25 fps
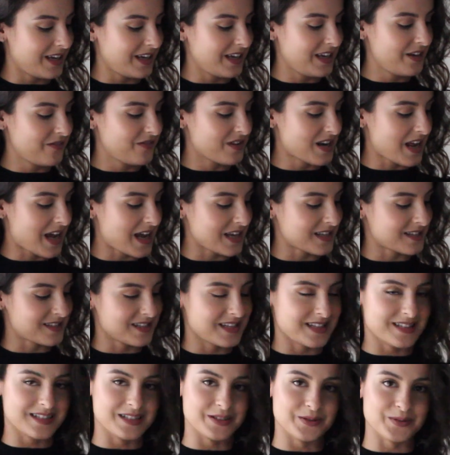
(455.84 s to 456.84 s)
It even has
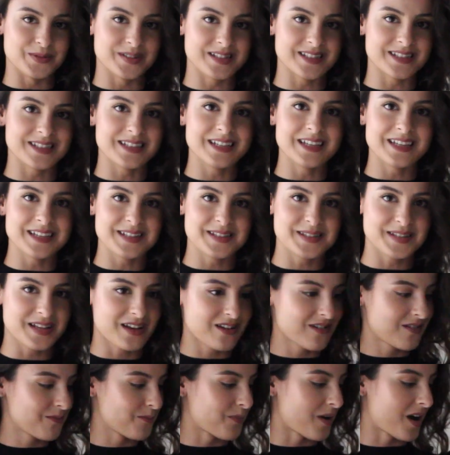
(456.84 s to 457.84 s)
these little slits
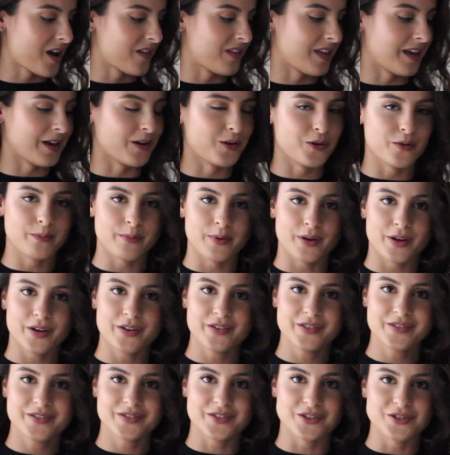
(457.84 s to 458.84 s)
by the
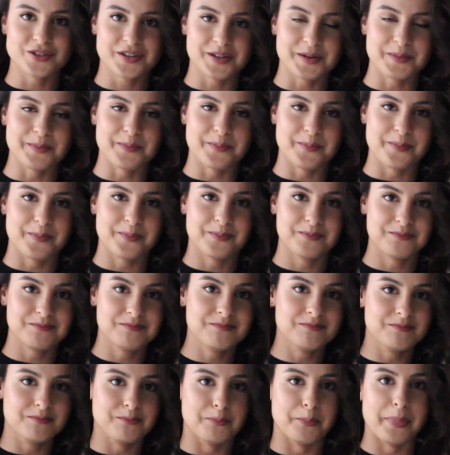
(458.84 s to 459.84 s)
elbow so you can
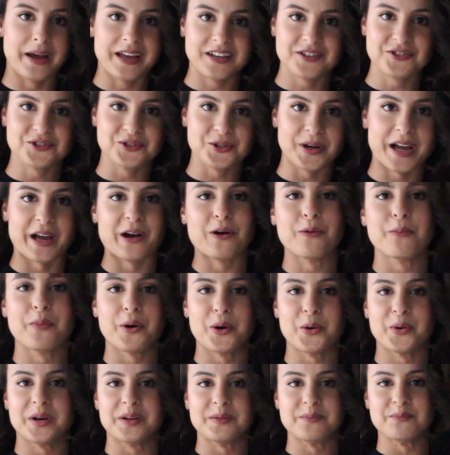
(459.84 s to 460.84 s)
bend your
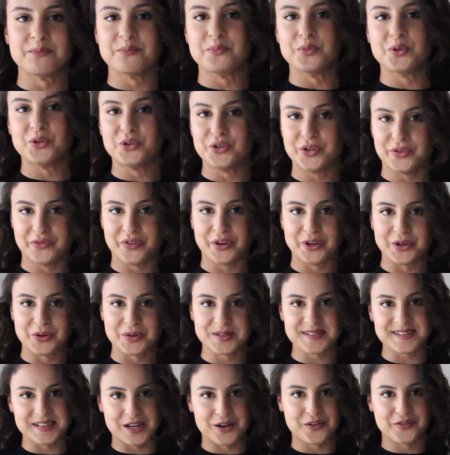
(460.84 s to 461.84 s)
elbow and maneuver
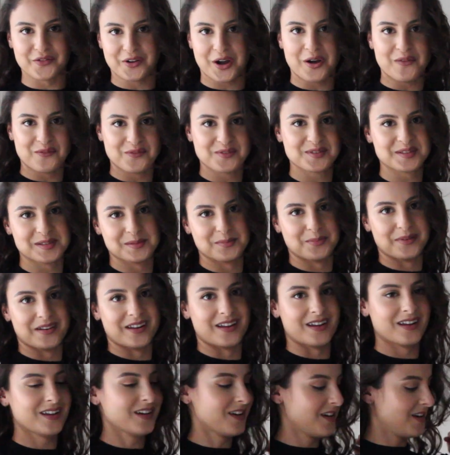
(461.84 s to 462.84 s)
yourself
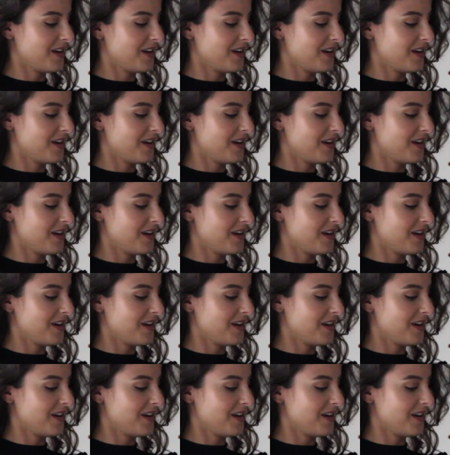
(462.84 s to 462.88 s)
comfortably.